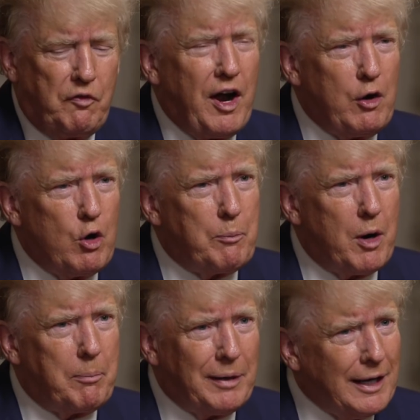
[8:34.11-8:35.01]
fire up
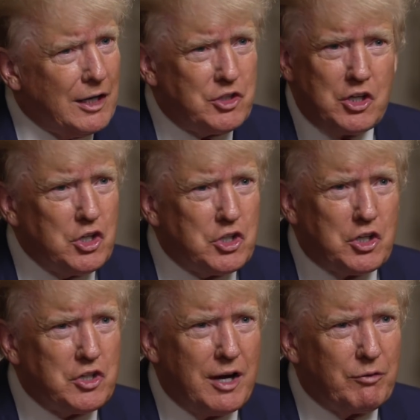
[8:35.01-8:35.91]
our plants. It just
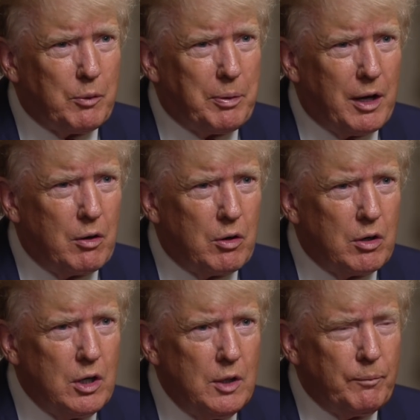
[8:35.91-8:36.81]
doesn't have the power.
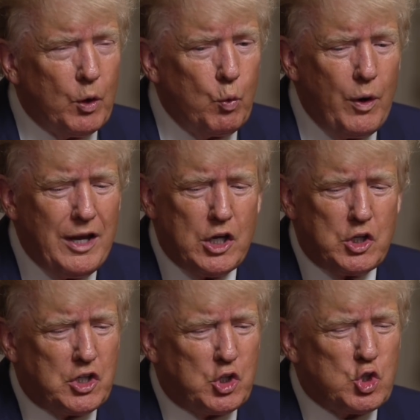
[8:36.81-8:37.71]
Right. Wind
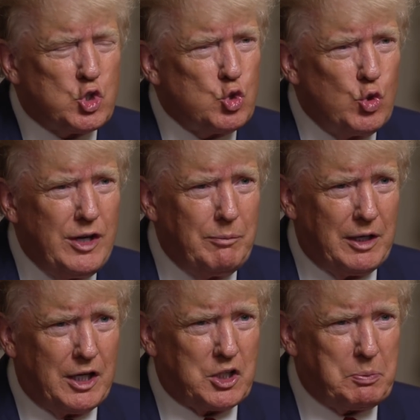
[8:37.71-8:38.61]
is
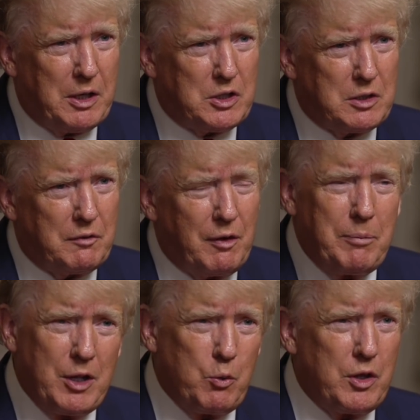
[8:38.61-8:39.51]
extremely expensive.
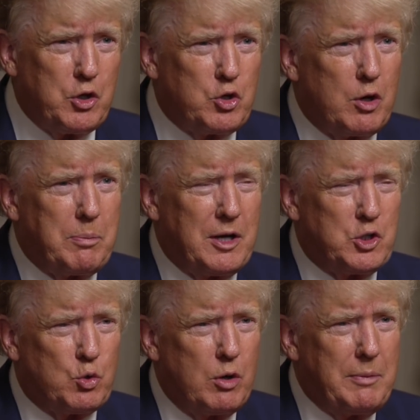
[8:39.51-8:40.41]
by the way, the
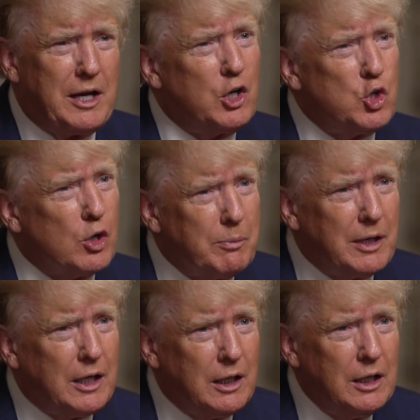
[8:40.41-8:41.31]
turbines are all made in
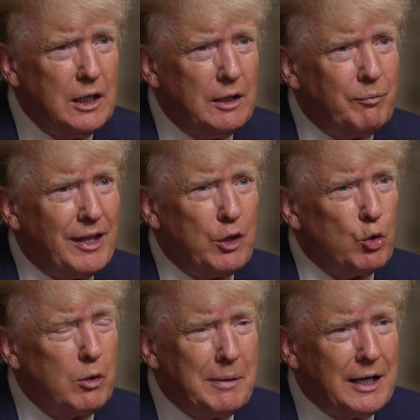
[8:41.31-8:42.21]
Germany and
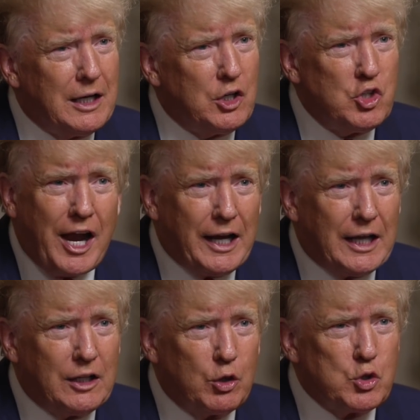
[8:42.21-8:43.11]
they're all made in China,
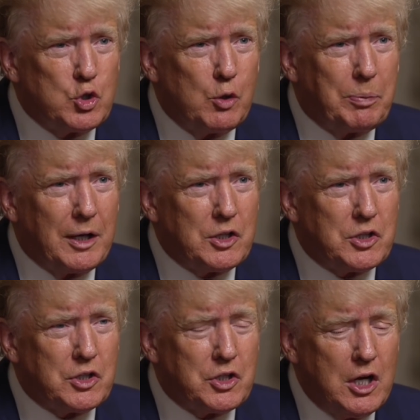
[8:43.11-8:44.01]
mm -hmm. those two mm-hmm.
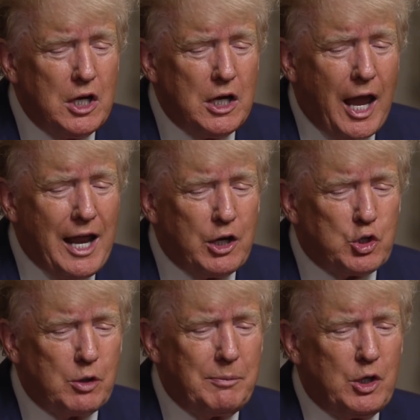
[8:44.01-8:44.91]
places. And
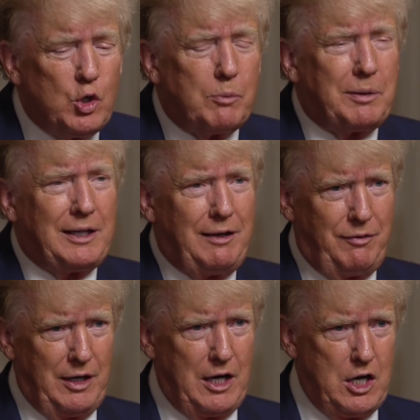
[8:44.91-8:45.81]
assuming you're
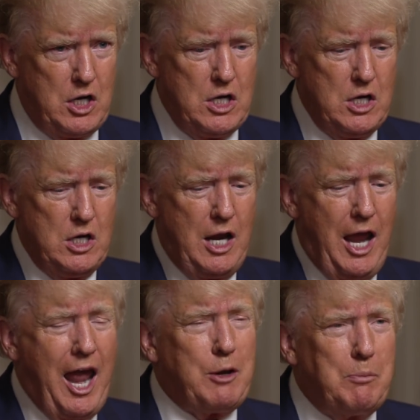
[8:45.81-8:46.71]
believing in
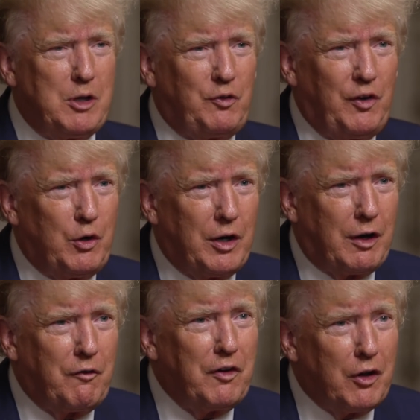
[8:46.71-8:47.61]

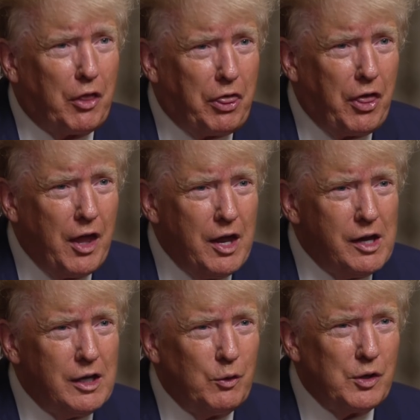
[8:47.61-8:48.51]
atmospheric filth,
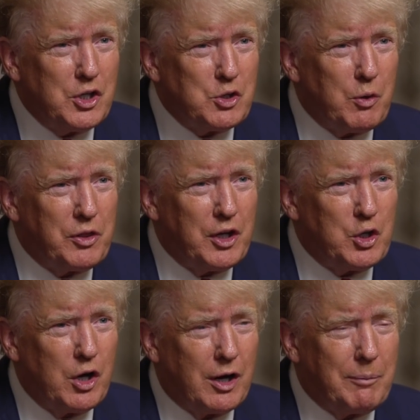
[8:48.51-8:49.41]
mm-hmm. which is what they
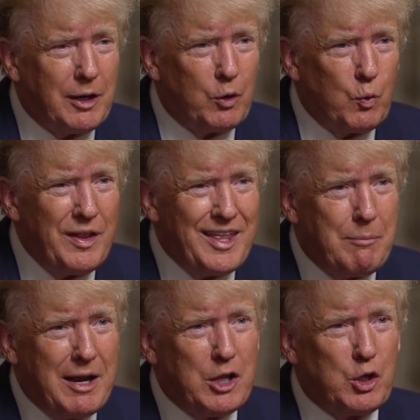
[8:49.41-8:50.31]
talk about. When they
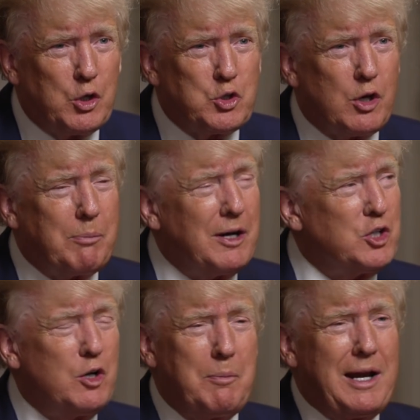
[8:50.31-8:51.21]
make those
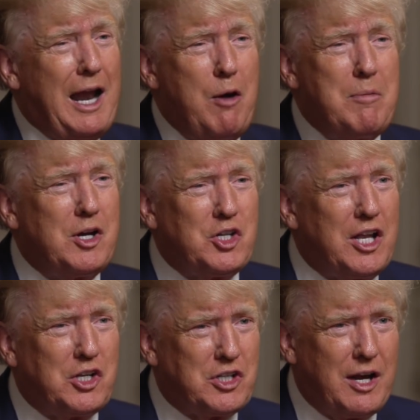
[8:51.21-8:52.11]
turbines, no matter how much
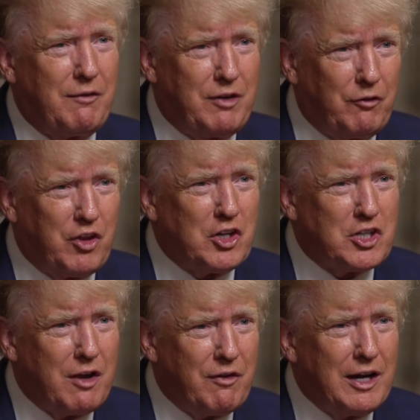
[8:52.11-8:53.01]
they saved, if they save